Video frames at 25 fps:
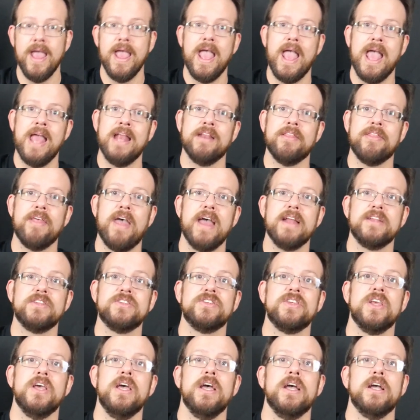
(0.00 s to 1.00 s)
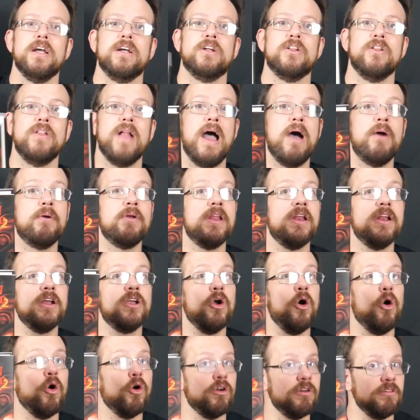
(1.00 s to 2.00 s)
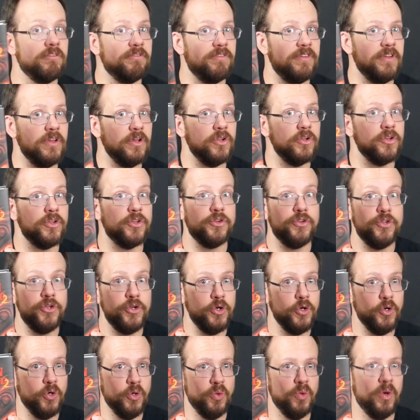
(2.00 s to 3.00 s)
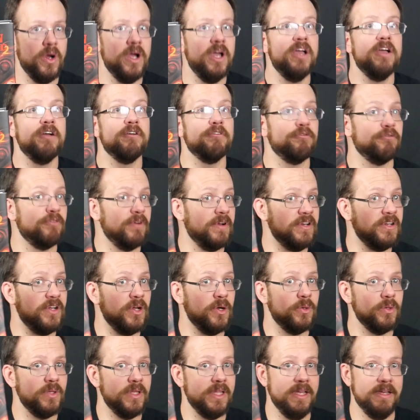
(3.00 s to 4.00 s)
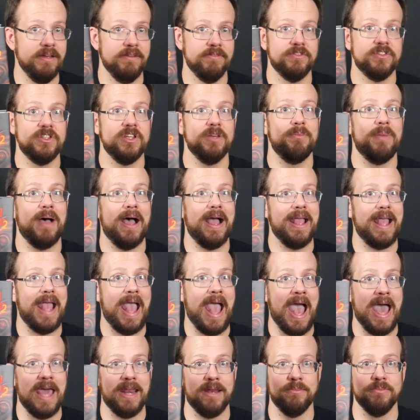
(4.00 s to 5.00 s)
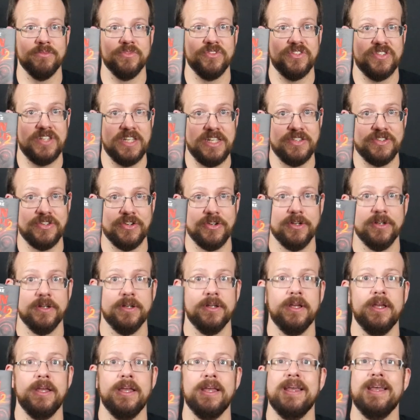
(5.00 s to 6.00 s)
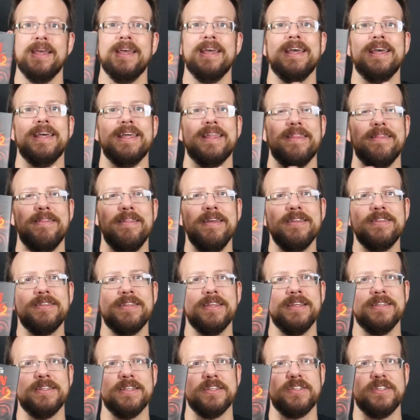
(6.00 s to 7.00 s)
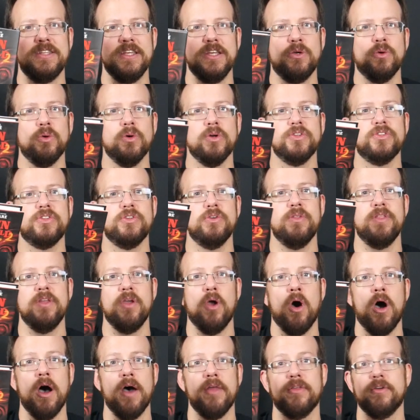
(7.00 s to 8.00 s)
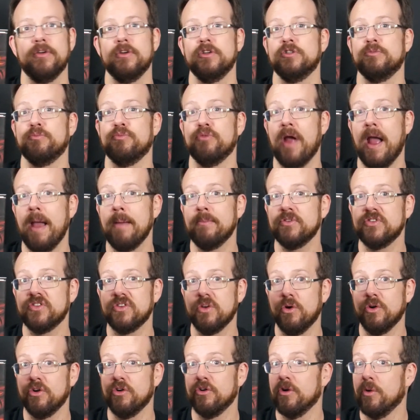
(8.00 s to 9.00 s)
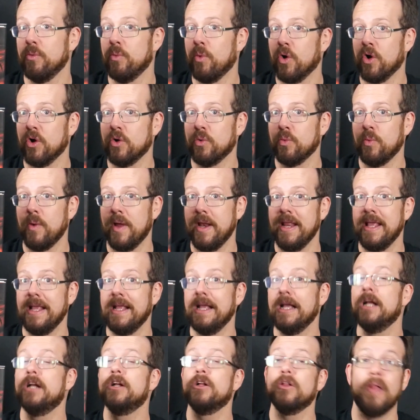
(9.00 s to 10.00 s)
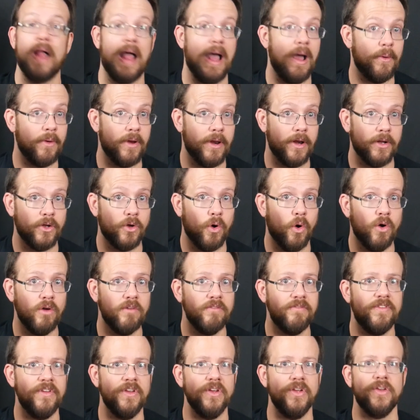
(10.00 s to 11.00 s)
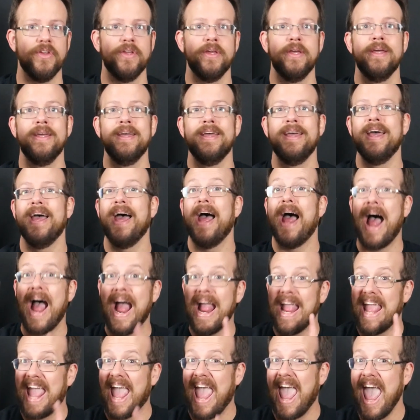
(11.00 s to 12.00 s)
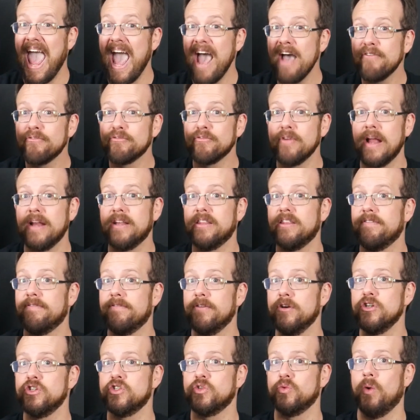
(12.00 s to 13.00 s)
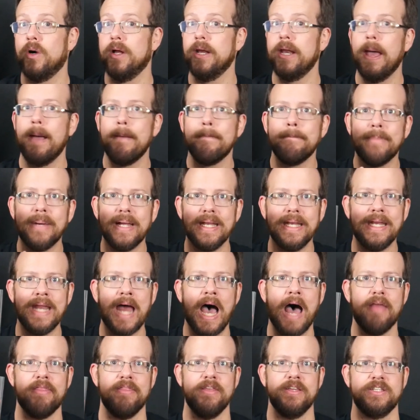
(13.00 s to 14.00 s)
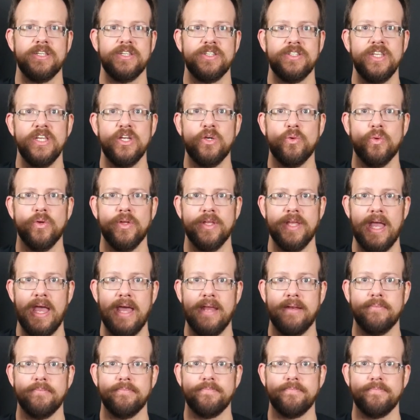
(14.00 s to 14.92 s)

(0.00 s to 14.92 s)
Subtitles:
and that's Clown in a Cornfield 2, Friendo Lives by Adam Caesar. This is a sequel to the author's Bram Stoker award-winning Clown in a Cornfield. I have read the first one, but not this sequel yet.